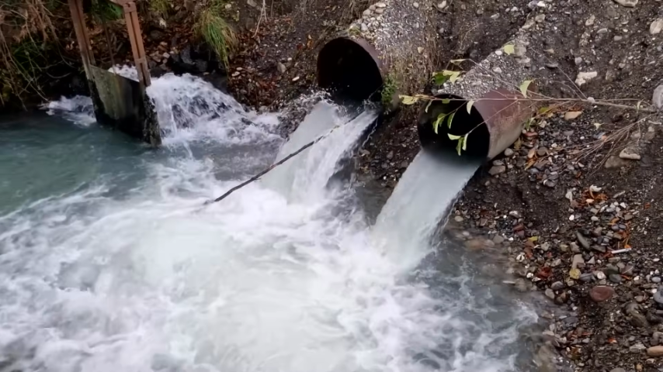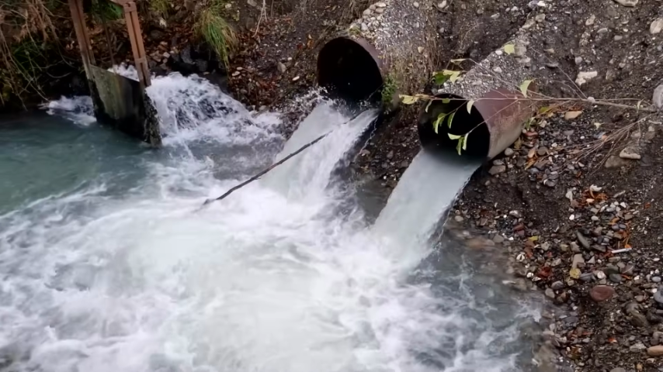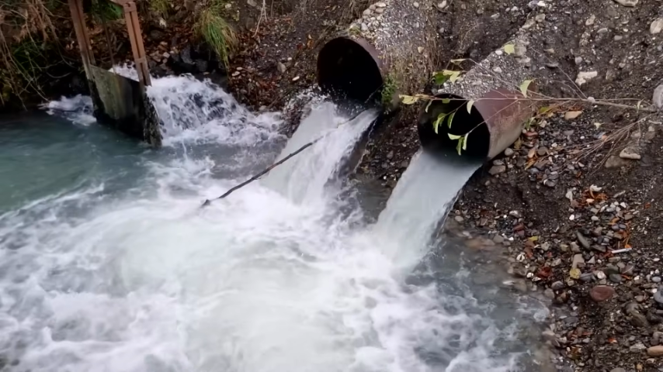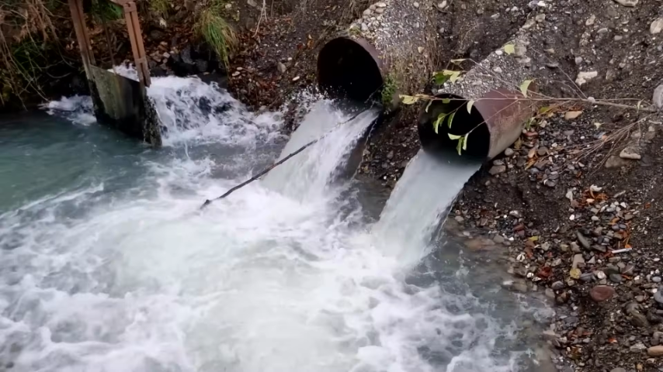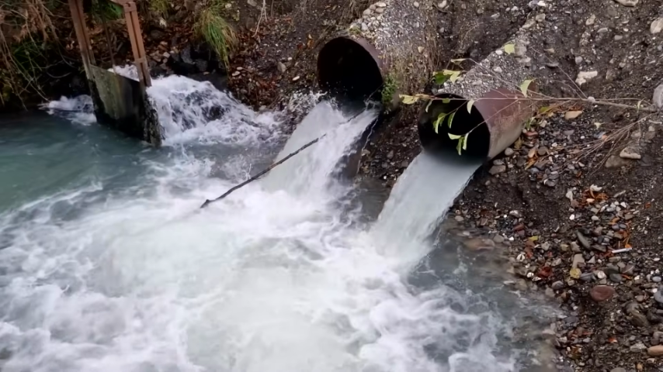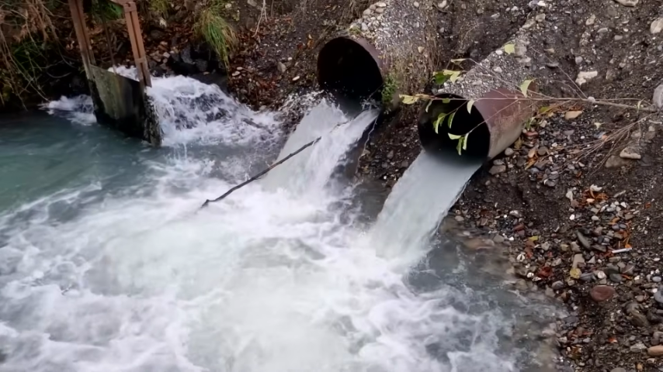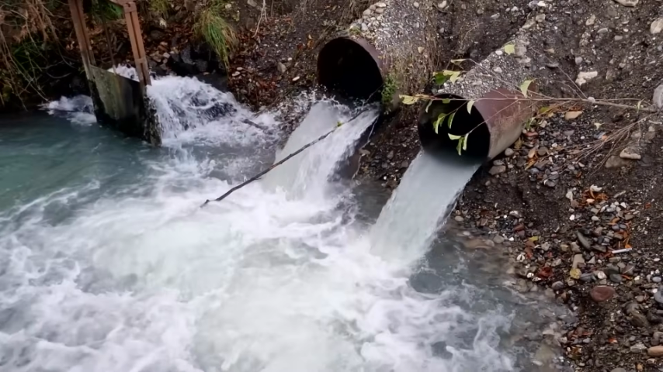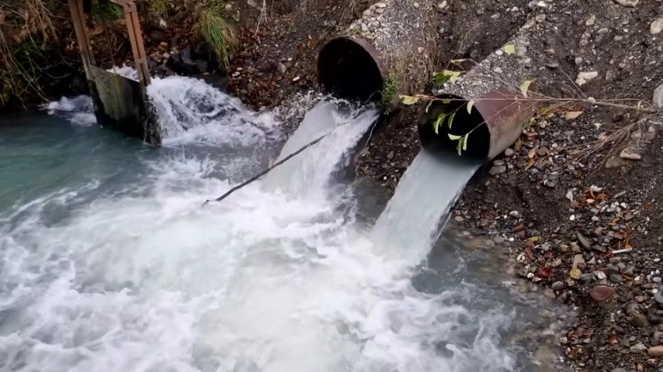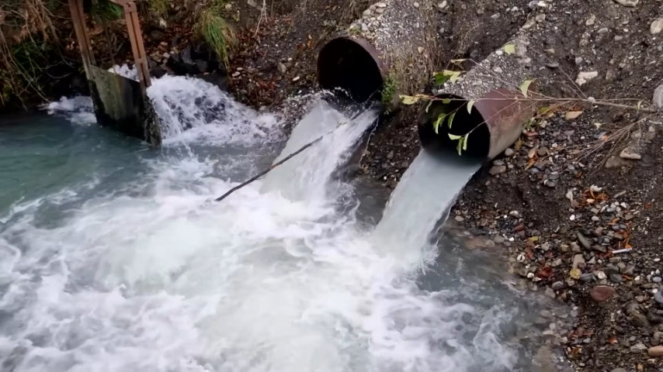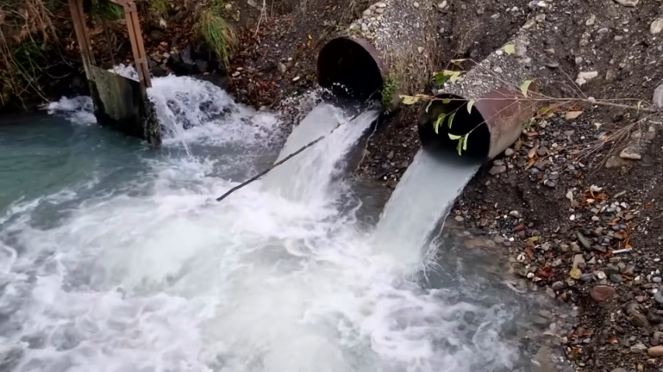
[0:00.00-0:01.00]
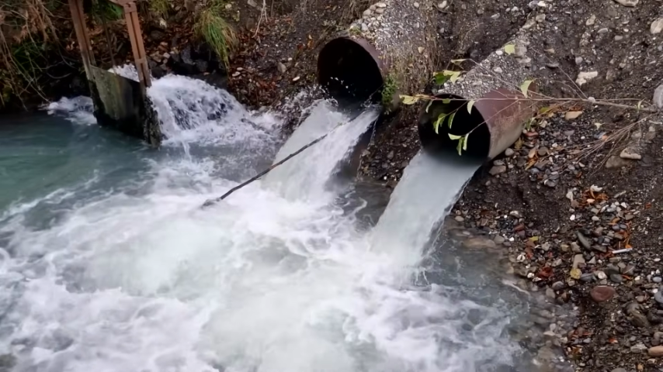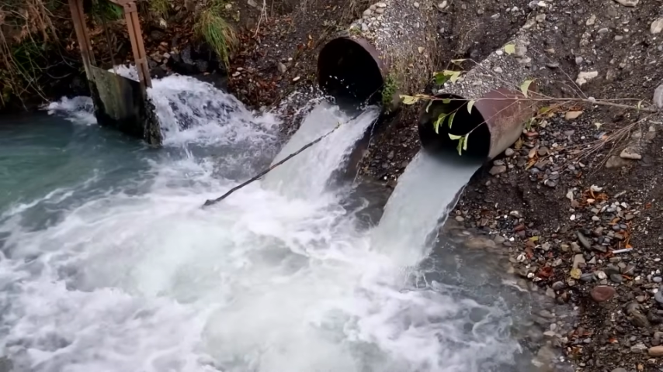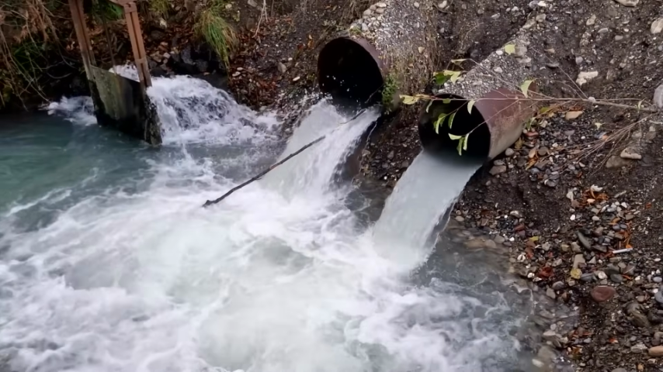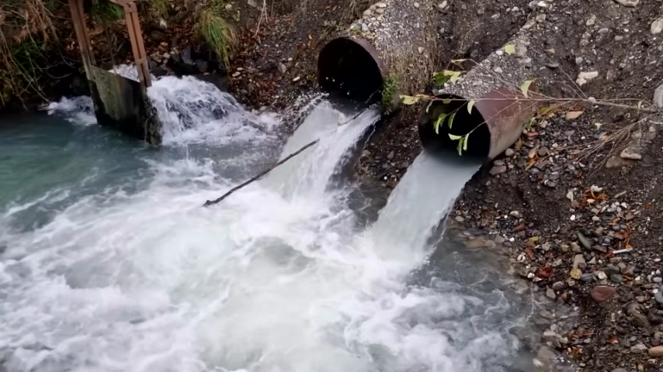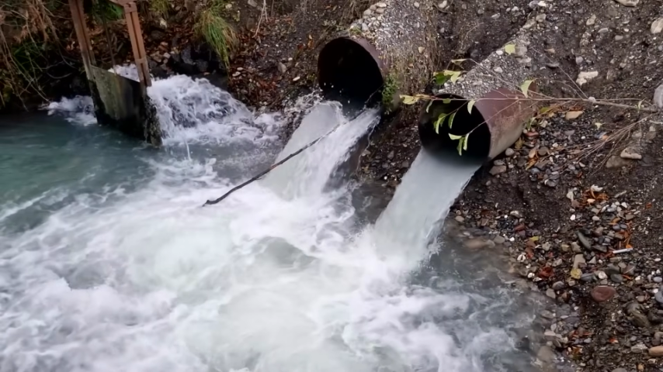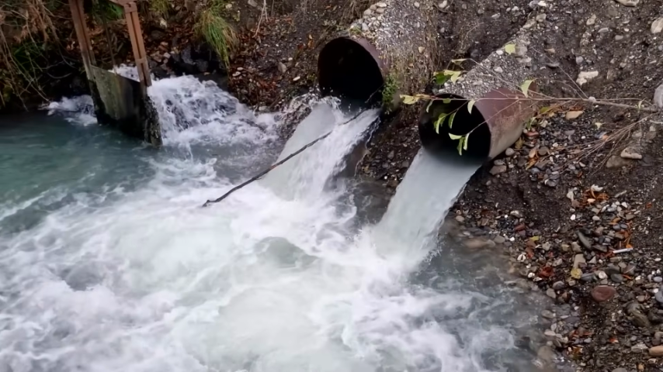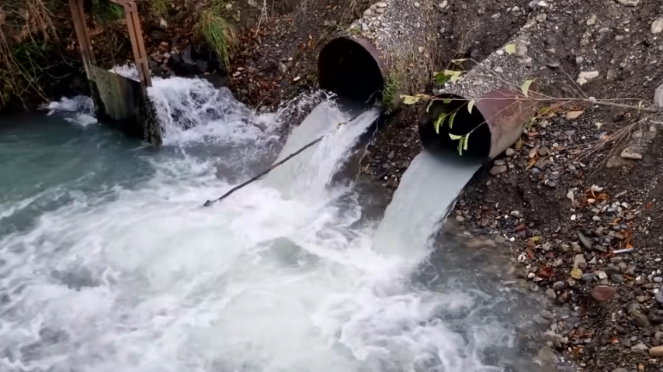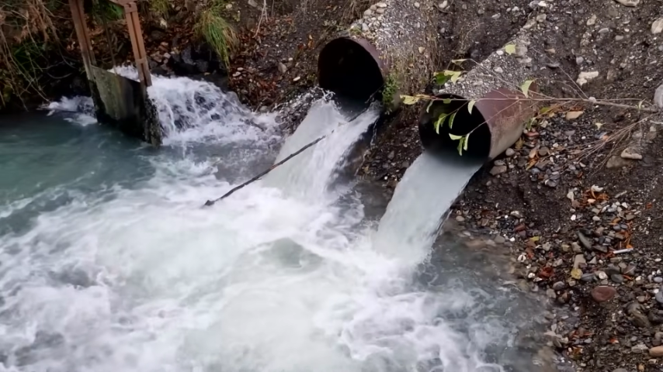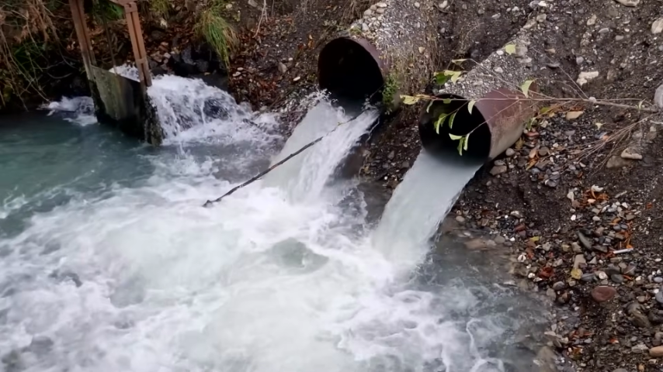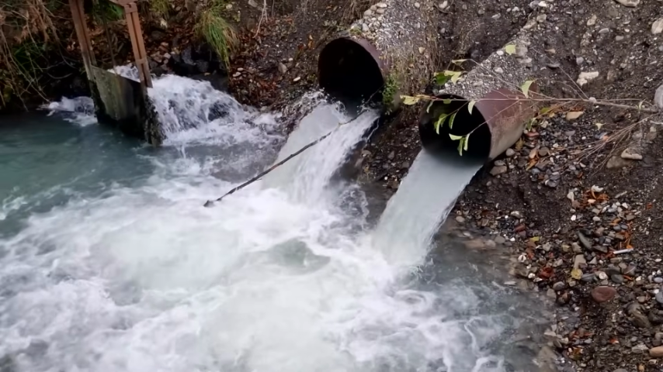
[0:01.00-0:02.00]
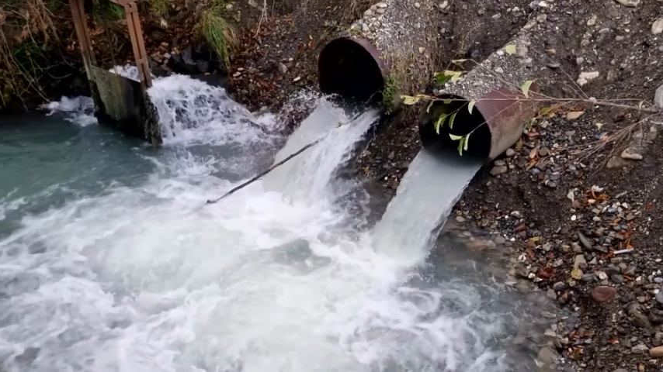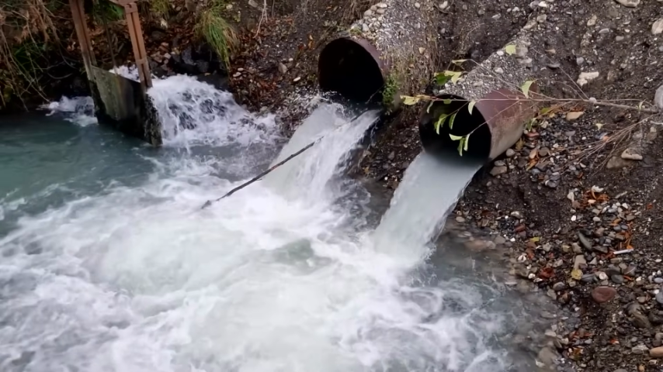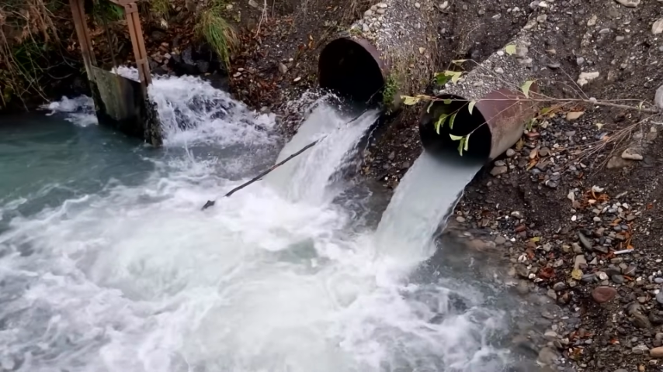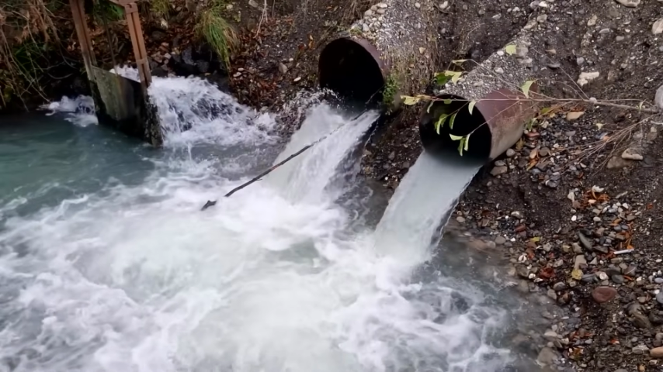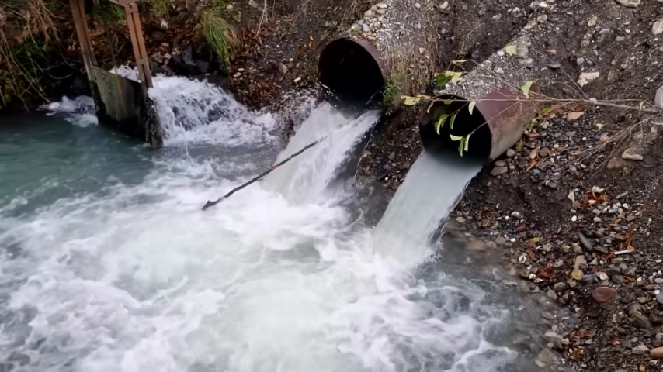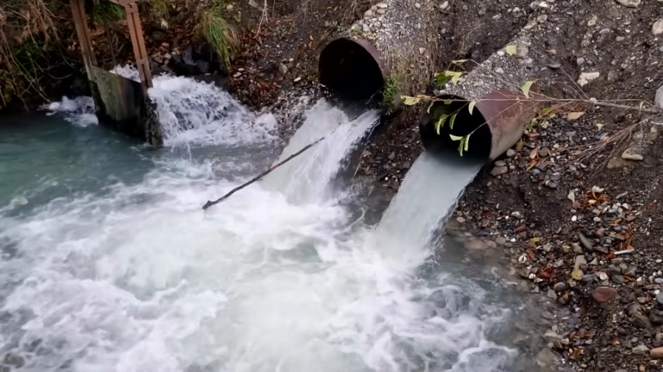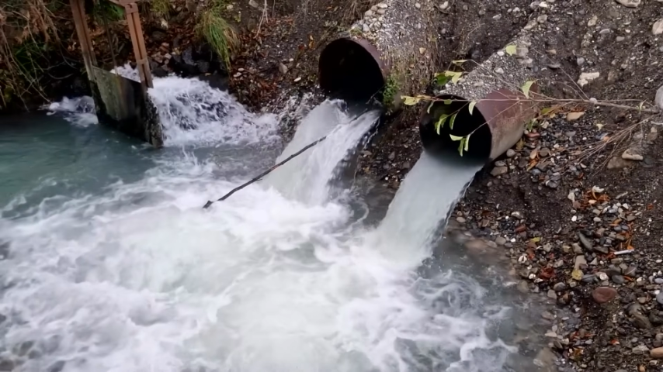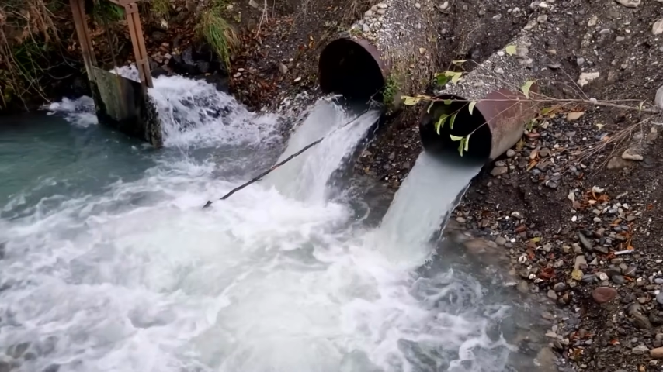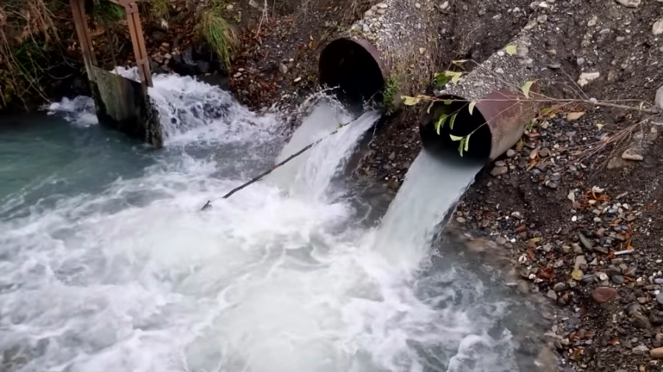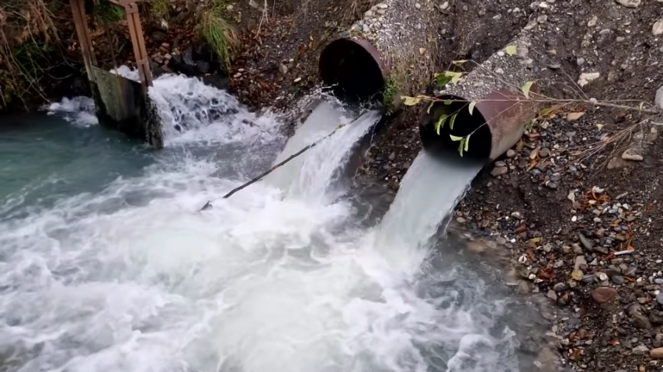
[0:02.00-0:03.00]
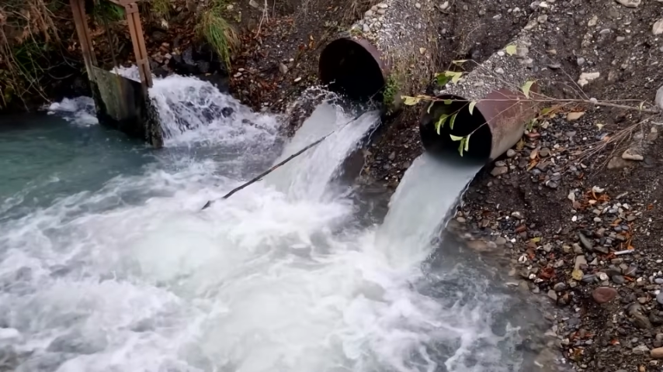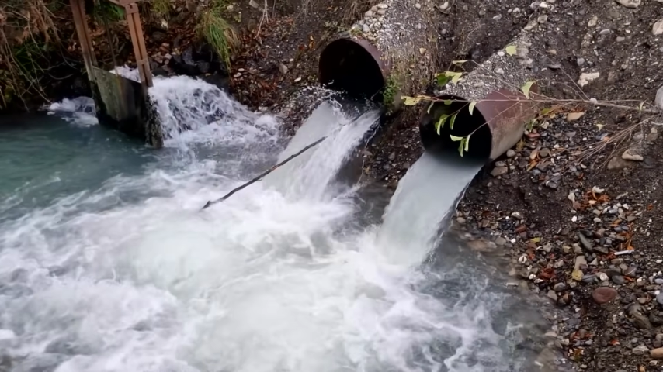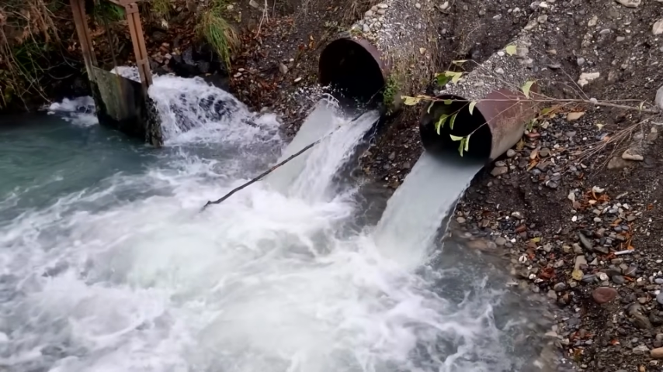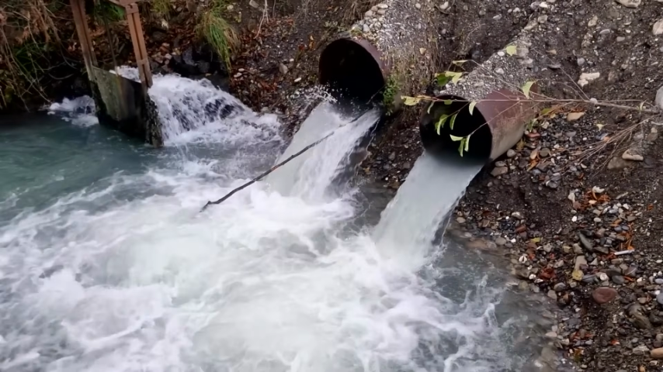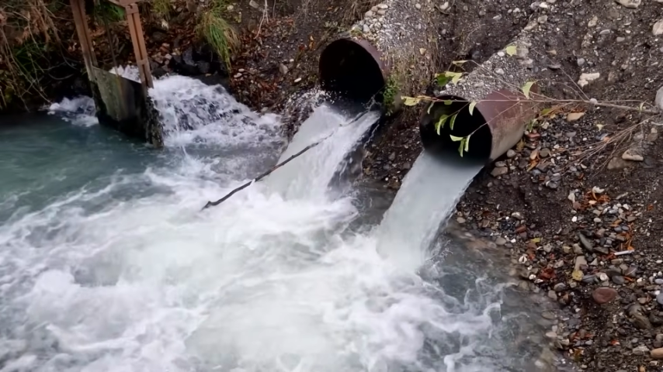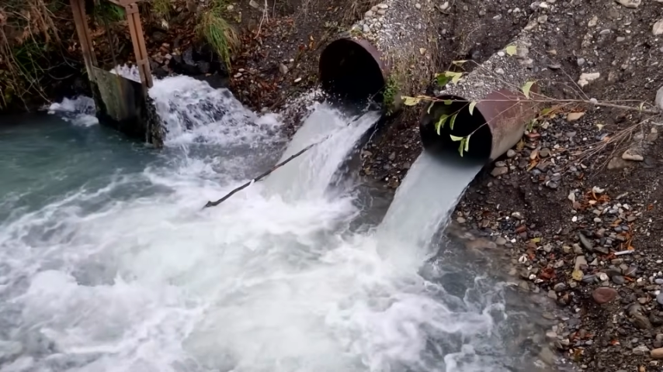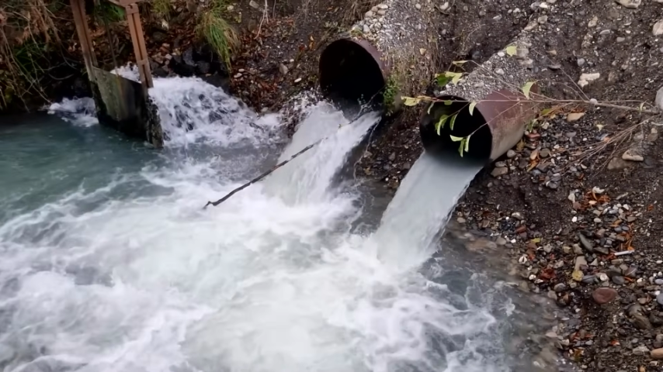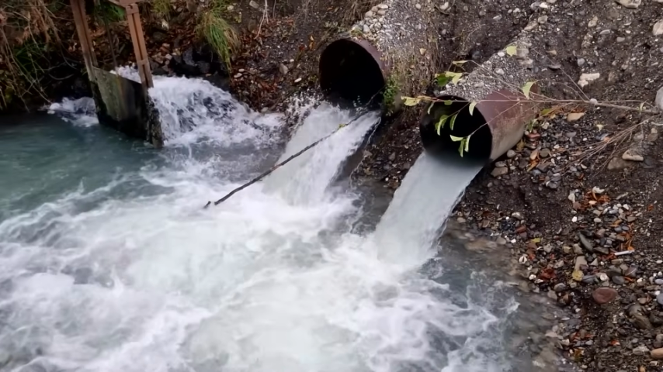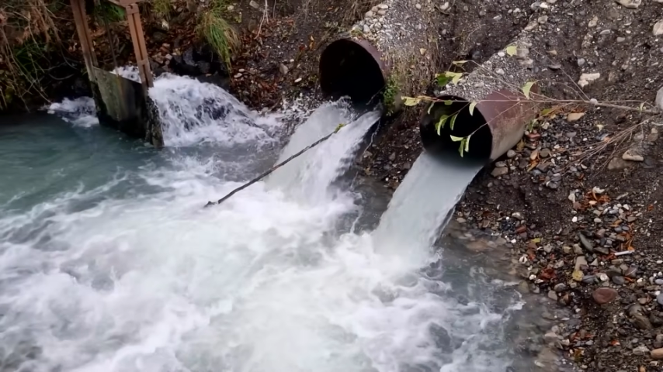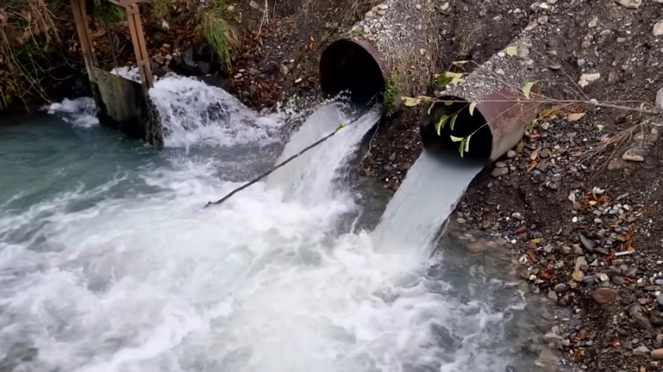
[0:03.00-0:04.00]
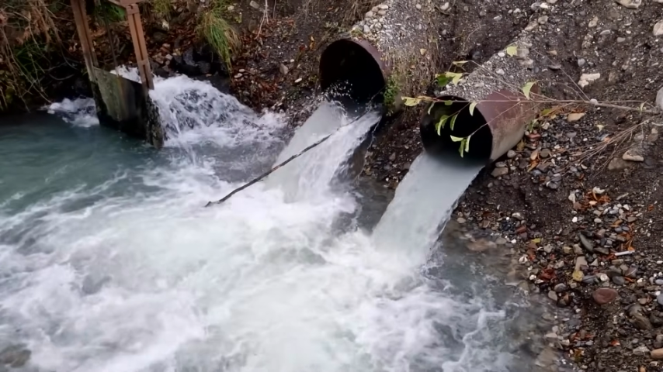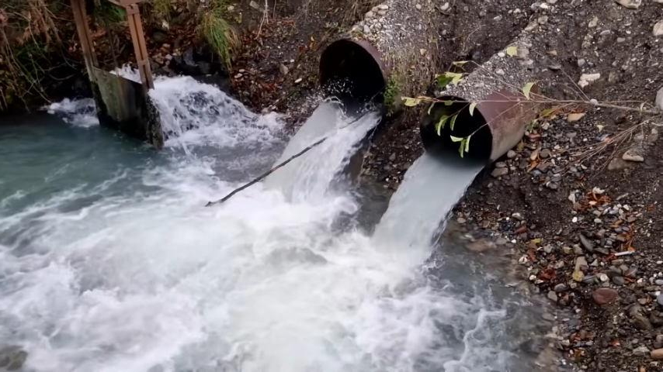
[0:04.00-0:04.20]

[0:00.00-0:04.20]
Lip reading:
No face is visible, so there are no lips to read.